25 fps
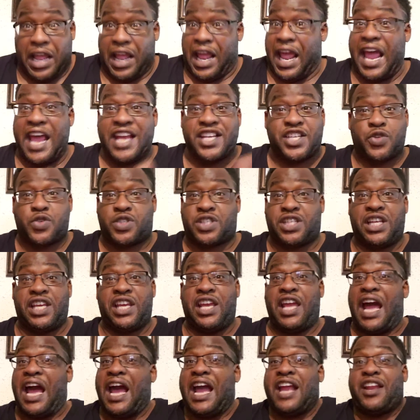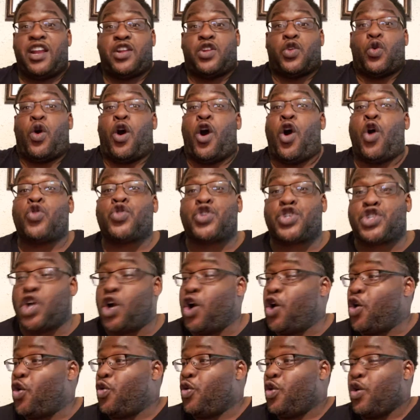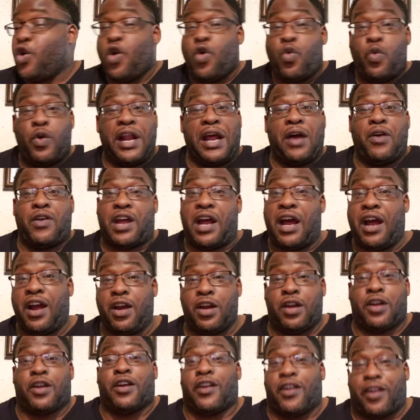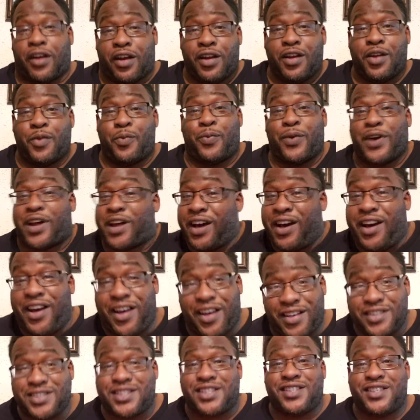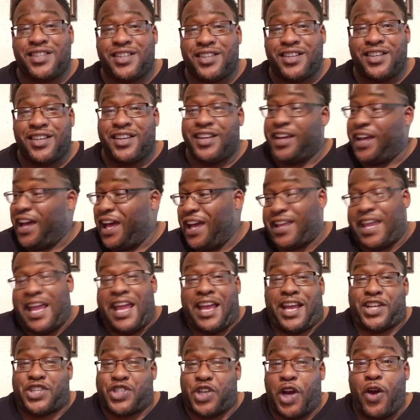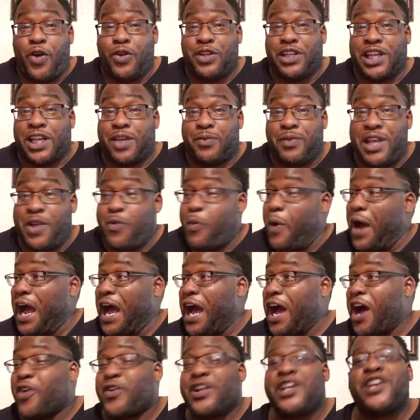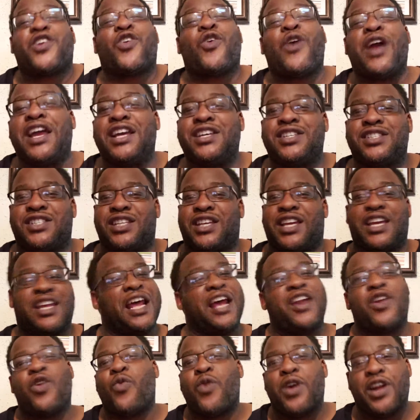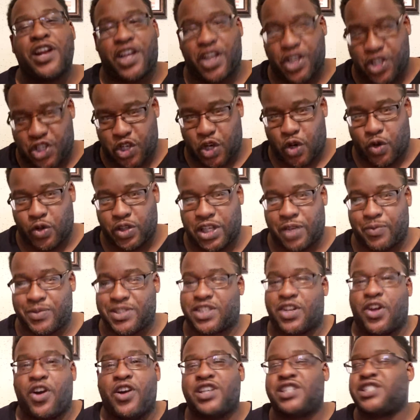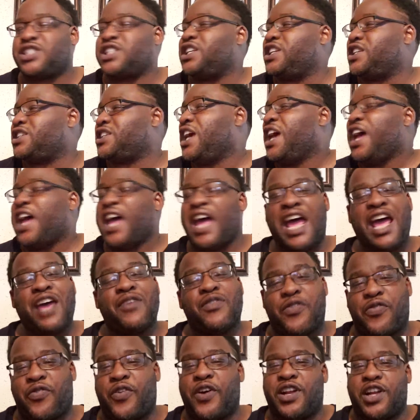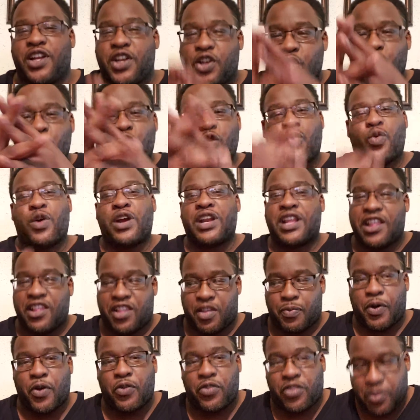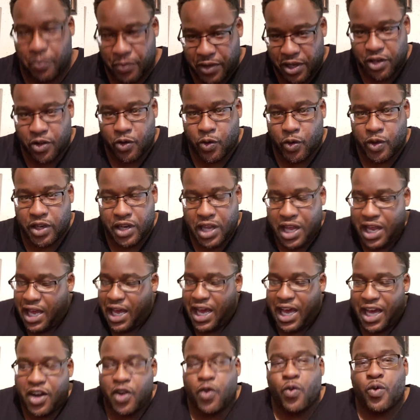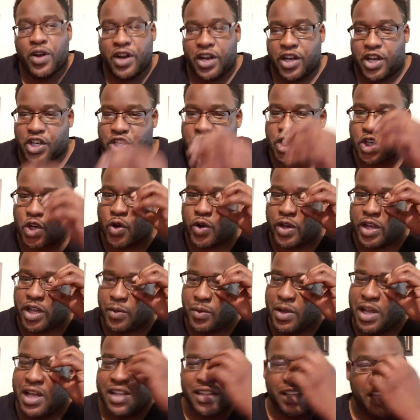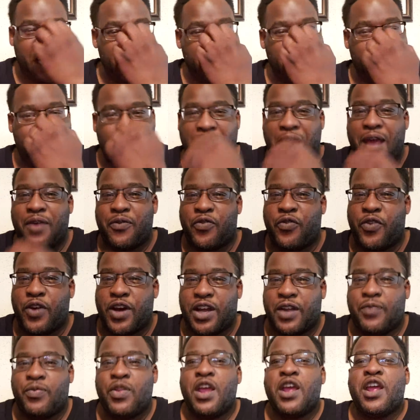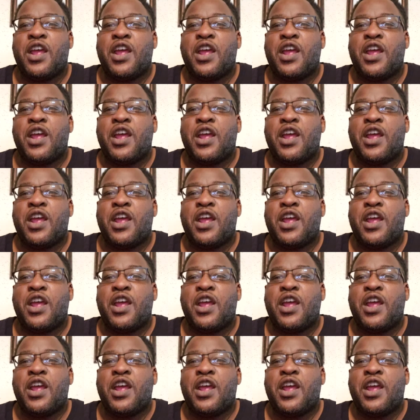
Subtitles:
As you see, I had to do a whole show without Carter because I can't control him. He wild. He crazy. And I don't want to control him. As long as he's having fun and doing what he's supposed to be doing, I don't want to control him. Let him have fun.